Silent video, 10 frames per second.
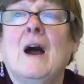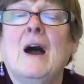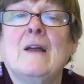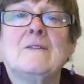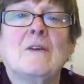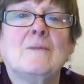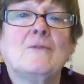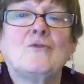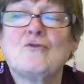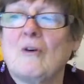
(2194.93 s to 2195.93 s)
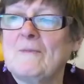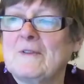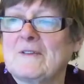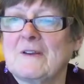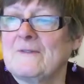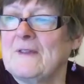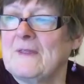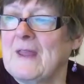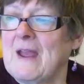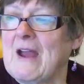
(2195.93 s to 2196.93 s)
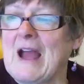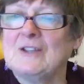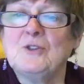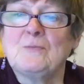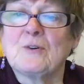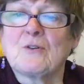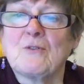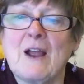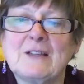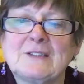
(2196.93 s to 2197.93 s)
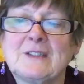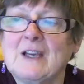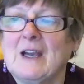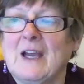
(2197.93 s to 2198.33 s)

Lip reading: and drop the stuff in there as you progress.